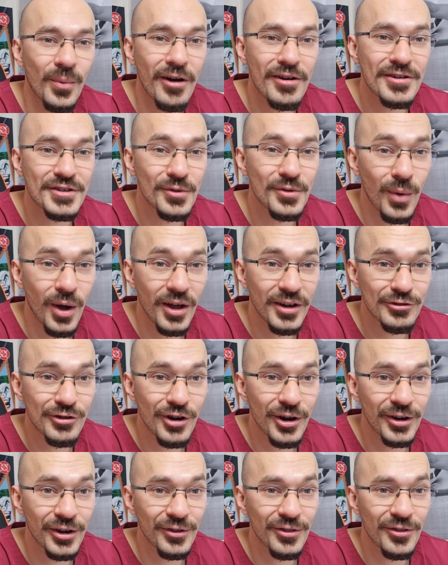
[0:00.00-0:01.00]
whereas the one
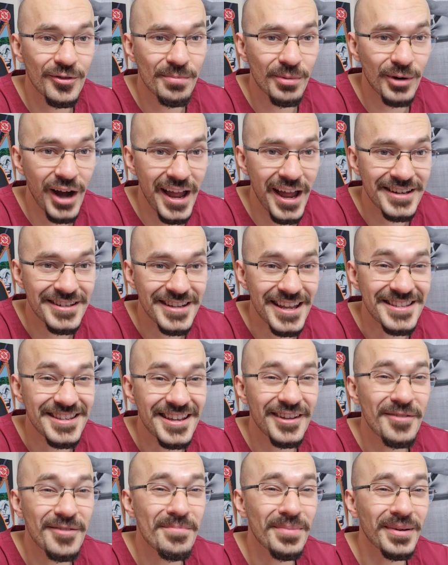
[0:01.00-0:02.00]
growing on the bread is
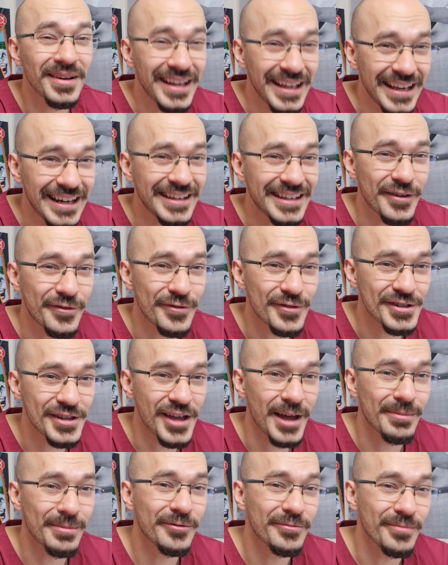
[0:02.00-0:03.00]
a completely different
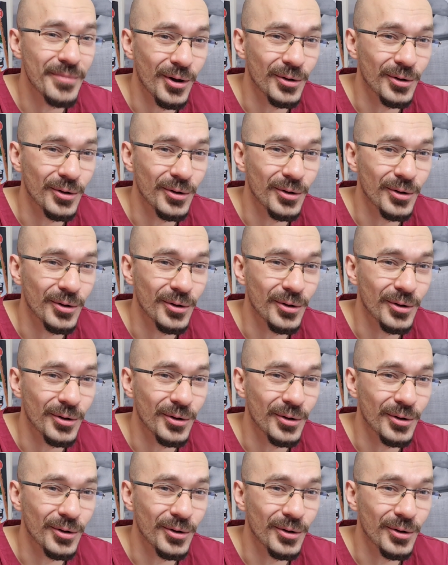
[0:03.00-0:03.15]
type of